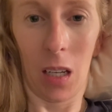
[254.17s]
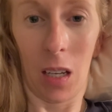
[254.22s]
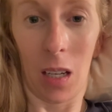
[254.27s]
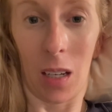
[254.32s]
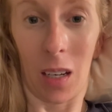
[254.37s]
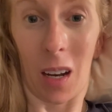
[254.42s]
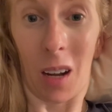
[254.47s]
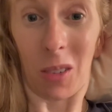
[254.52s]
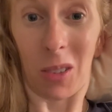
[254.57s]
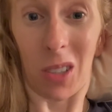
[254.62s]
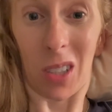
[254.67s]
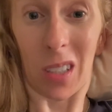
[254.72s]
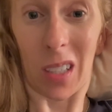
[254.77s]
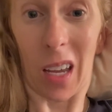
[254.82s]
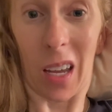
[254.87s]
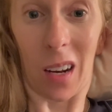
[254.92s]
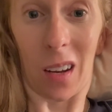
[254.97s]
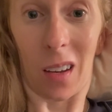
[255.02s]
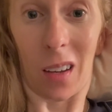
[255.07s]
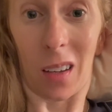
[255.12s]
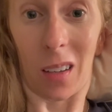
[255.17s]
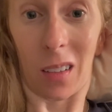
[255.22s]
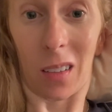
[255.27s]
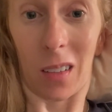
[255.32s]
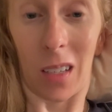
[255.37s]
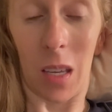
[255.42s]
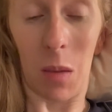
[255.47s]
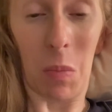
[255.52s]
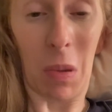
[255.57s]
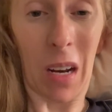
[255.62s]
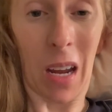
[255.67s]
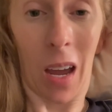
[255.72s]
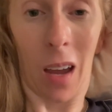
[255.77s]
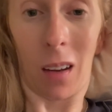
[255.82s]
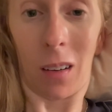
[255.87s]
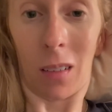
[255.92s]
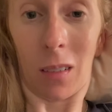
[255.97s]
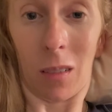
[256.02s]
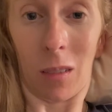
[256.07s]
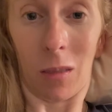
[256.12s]
now it's just kind of keep it
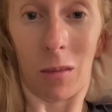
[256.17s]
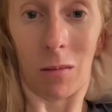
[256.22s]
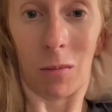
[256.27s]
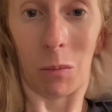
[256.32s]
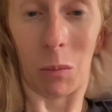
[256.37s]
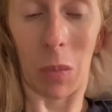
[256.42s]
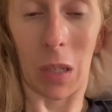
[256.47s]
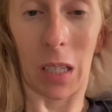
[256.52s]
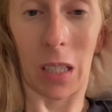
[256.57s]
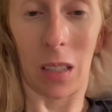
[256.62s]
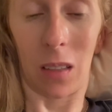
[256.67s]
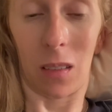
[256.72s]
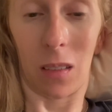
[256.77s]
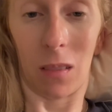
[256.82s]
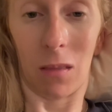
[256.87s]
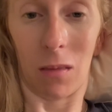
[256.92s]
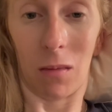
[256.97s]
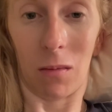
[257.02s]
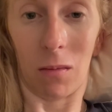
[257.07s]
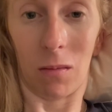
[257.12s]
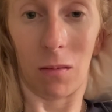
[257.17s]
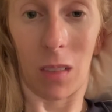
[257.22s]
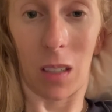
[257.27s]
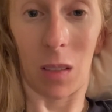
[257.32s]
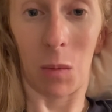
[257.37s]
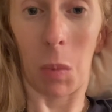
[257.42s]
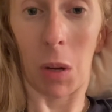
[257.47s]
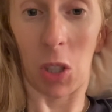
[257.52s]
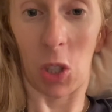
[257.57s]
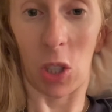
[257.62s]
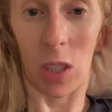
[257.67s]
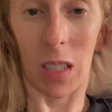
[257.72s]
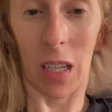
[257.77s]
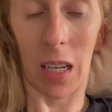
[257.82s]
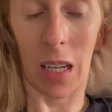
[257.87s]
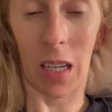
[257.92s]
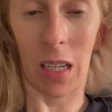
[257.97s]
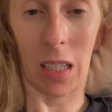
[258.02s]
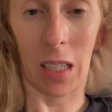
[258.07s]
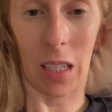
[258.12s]
on, but especially
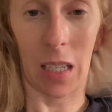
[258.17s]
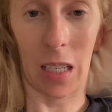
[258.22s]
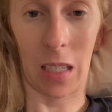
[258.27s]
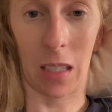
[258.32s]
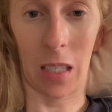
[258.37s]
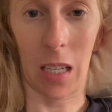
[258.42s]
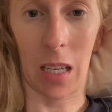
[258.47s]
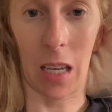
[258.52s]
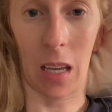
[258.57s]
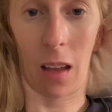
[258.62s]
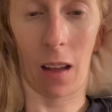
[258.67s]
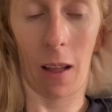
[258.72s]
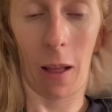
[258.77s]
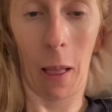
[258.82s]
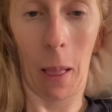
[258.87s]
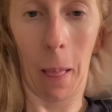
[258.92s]
taking it easy.